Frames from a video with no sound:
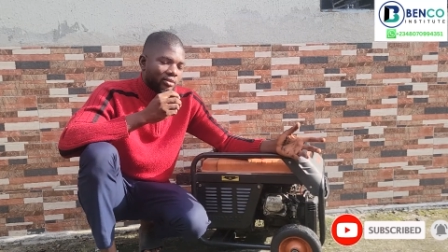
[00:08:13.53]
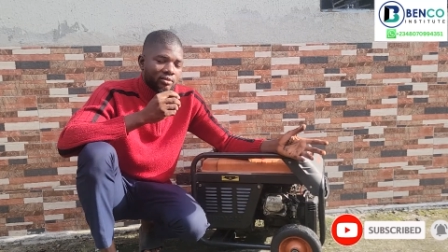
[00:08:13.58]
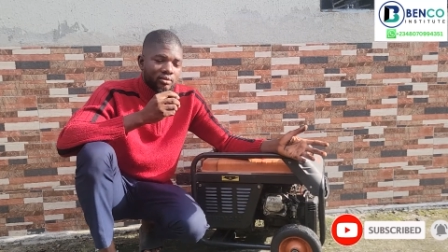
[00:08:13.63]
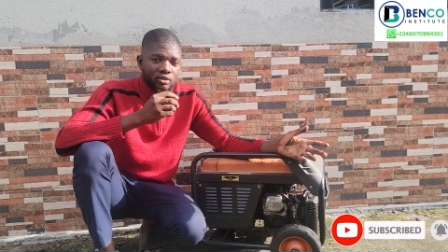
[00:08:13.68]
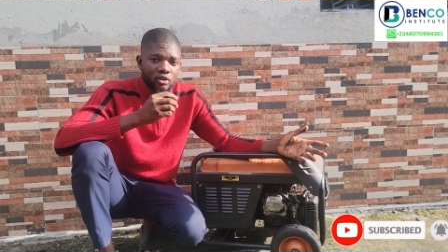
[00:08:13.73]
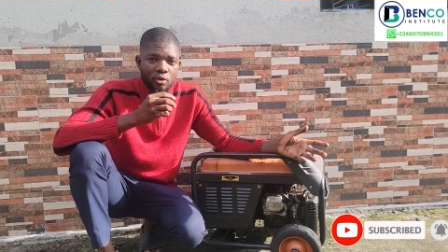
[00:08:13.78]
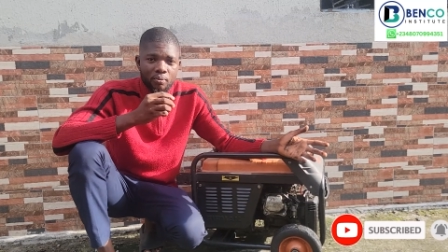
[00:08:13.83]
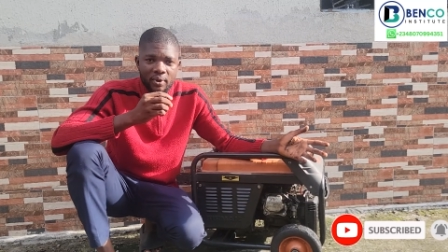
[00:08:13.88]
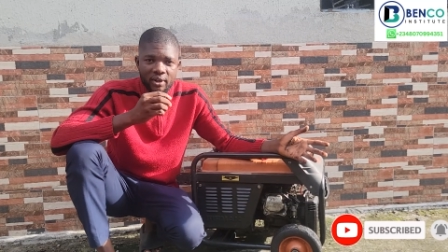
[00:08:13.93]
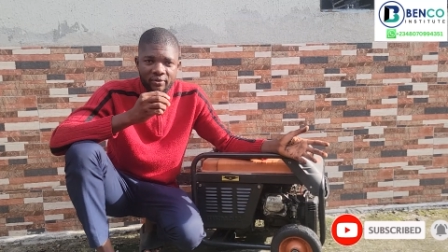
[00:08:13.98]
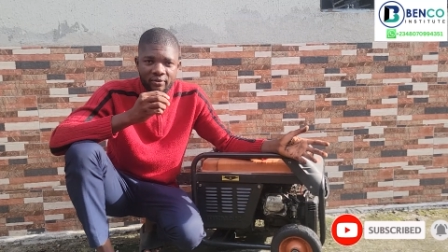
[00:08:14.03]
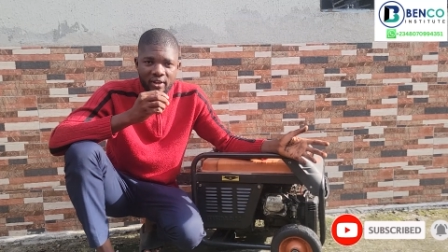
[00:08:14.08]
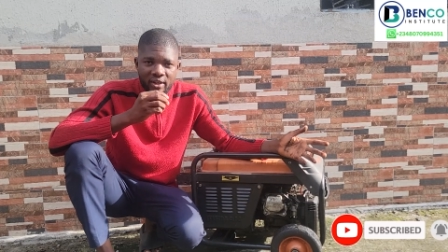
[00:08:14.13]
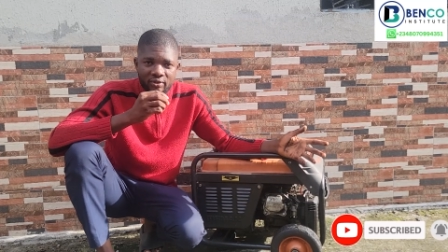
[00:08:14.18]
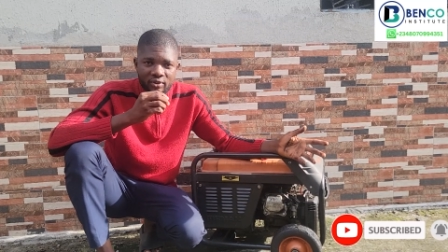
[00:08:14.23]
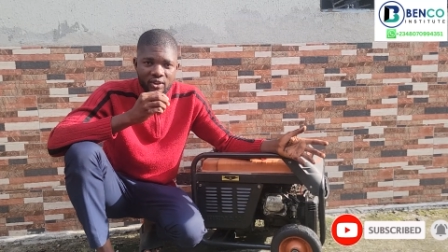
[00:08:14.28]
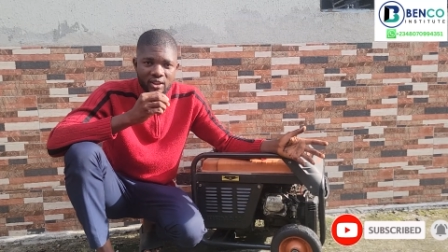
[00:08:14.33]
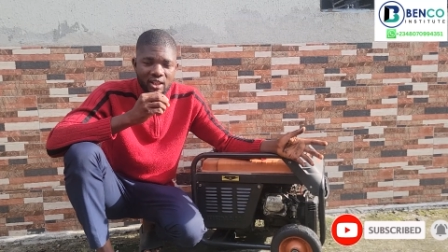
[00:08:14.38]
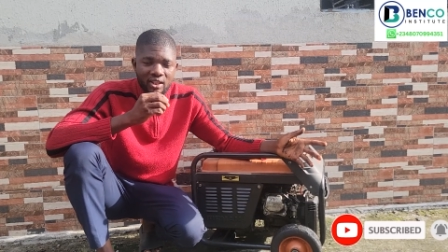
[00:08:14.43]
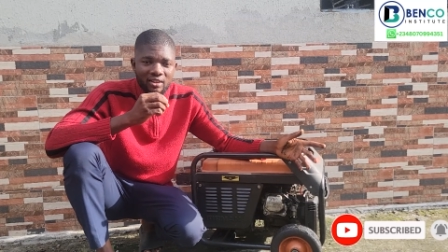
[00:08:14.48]
Number
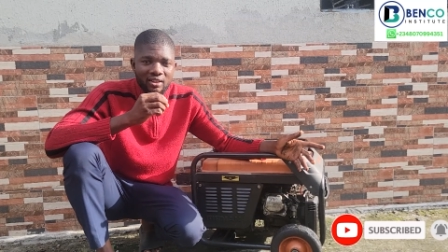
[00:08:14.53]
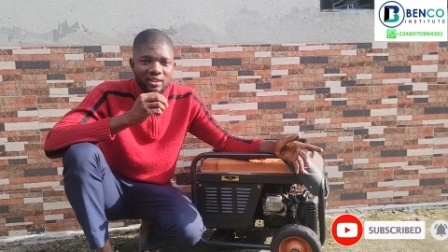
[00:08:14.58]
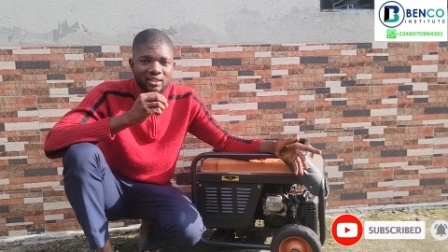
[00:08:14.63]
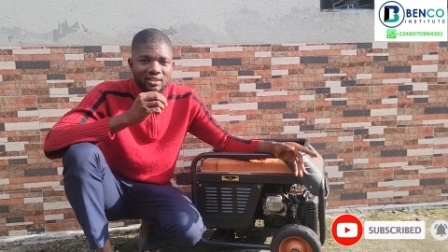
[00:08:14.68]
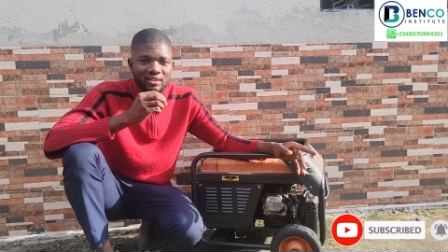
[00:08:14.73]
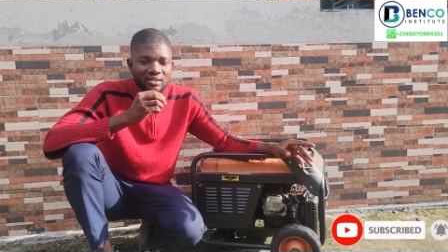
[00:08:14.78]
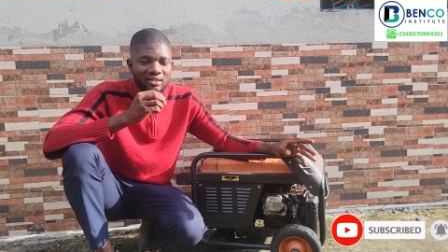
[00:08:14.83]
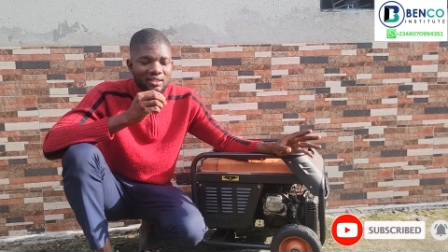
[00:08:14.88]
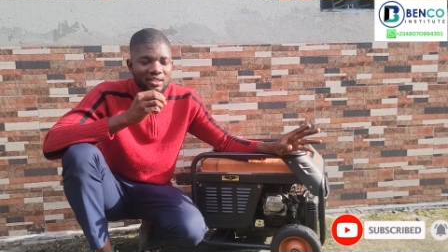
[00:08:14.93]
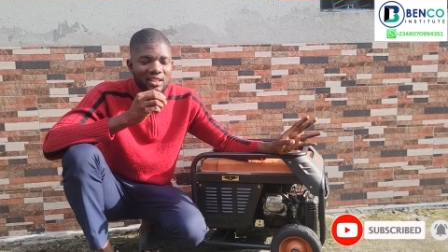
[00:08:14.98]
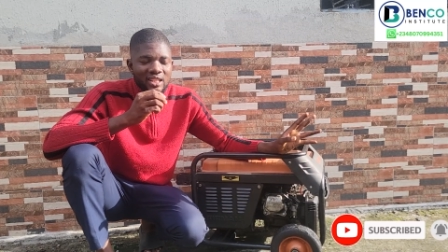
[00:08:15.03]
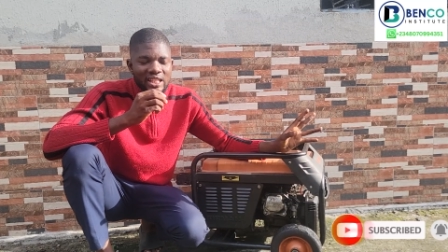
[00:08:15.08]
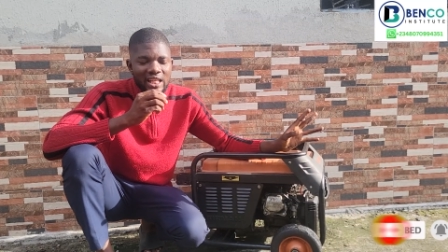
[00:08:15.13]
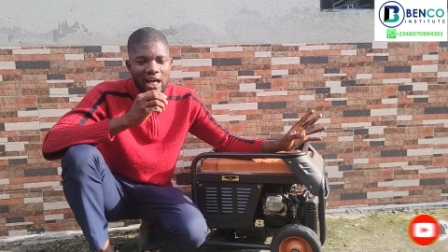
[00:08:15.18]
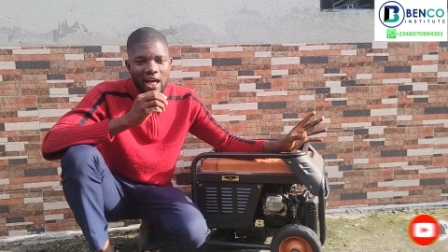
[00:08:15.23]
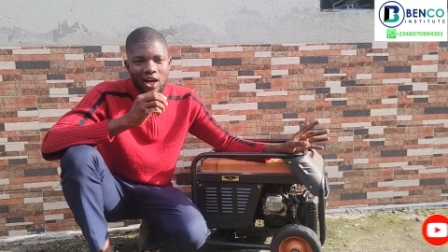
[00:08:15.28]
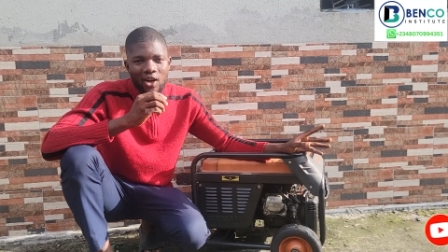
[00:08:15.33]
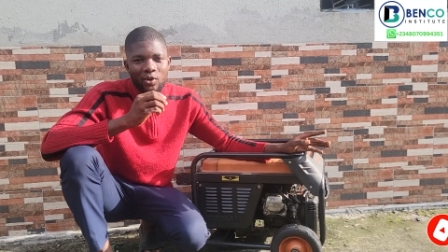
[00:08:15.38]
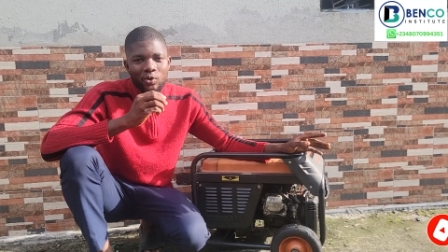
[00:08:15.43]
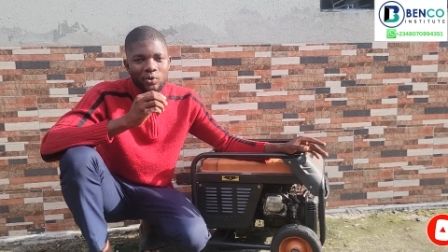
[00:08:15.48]
five on our list.
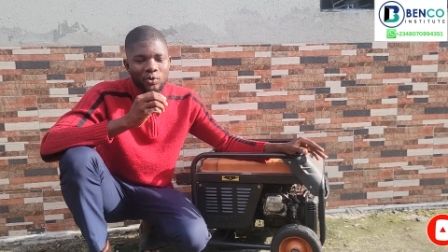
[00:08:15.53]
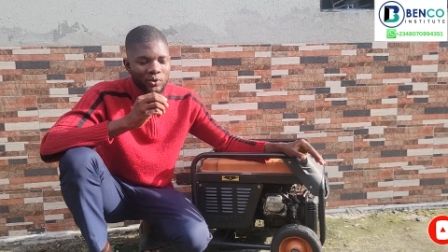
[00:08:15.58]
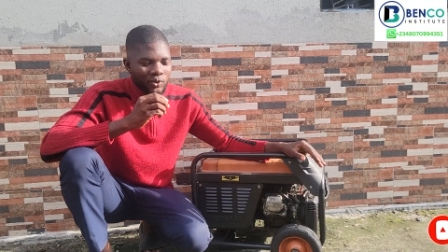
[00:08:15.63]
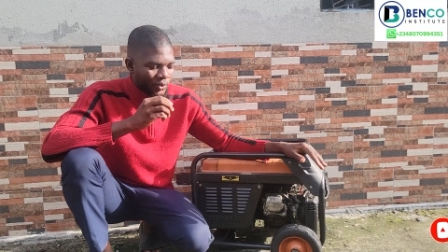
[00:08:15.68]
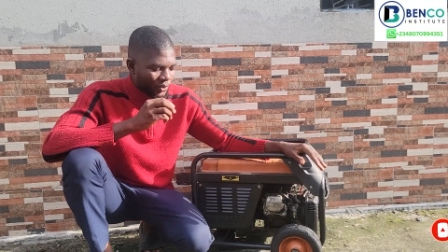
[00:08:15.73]
Now